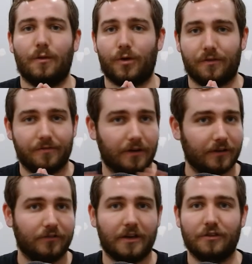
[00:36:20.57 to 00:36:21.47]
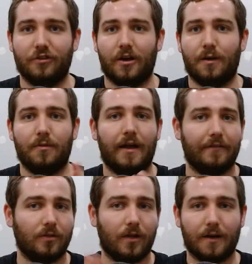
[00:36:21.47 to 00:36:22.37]
They work a very steady job,
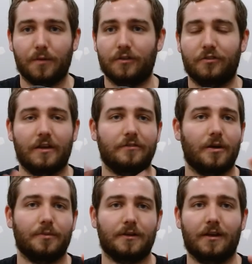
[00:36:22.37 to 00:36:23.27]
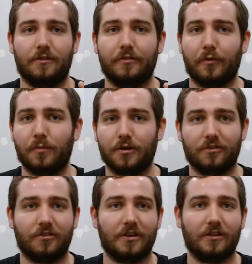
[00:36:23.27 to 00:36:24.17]
have a lot of money saved up in case of
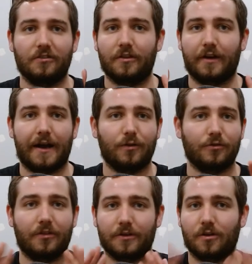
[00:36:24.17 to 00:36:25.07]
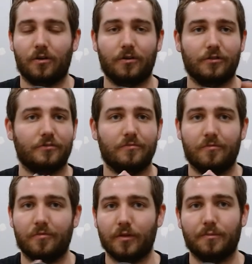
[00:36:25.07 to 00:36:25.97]
emergencies, their house and their cars
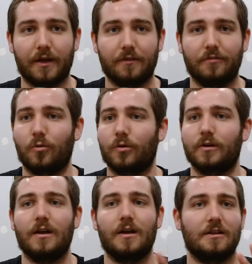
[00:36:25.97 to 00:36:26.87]
fully paid for,